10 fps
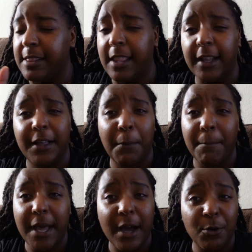like a
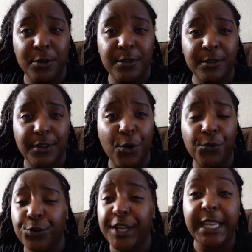power
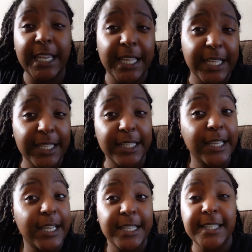overheating
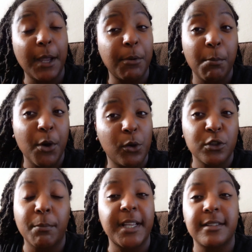type of
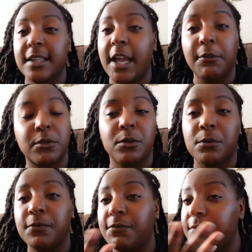mode. So basically
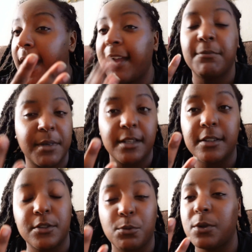after five
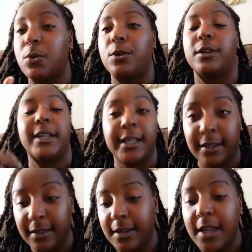minutes of recording,
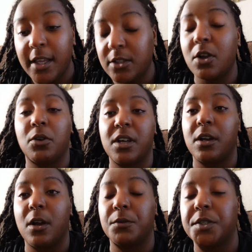it it's gonna
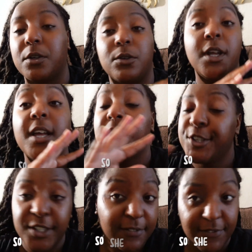cut off. So
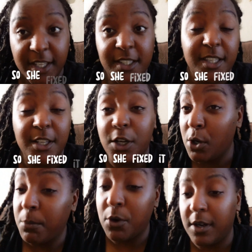she fixed it.
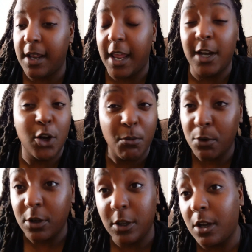No more of that. No
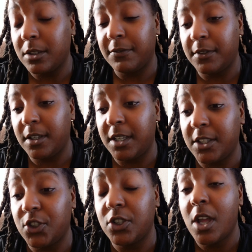more lost
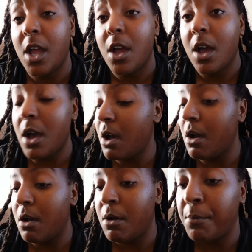footage.
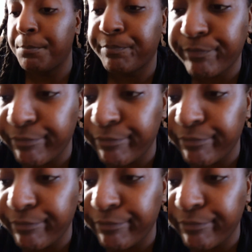Um,